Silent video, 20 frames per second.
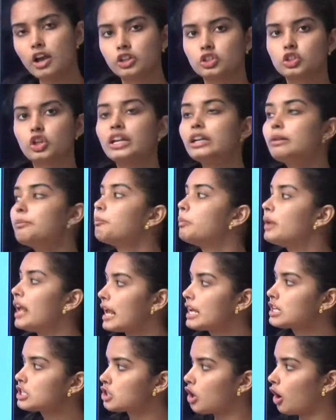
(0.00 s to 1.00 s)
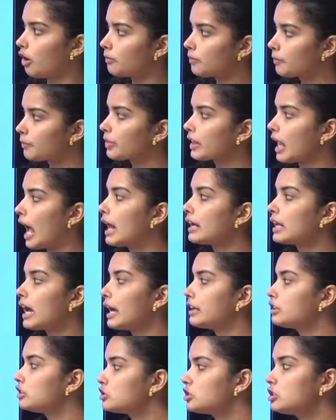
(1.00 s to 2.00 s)
so it breaks off, and the
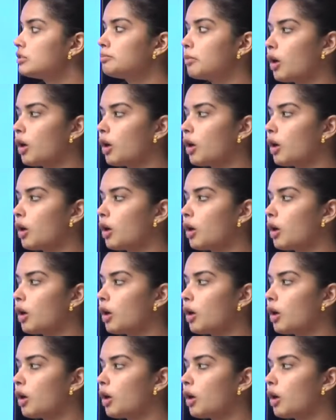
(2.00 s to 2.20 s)
hydrogen